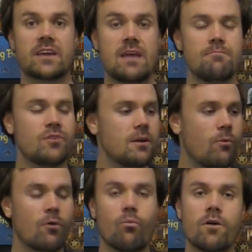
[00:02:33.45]
gameplay
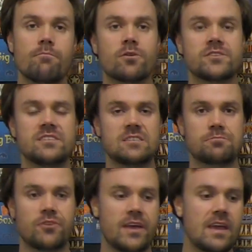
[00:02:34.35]
where one person is
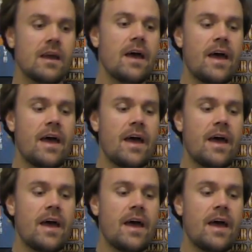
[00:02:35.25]
playing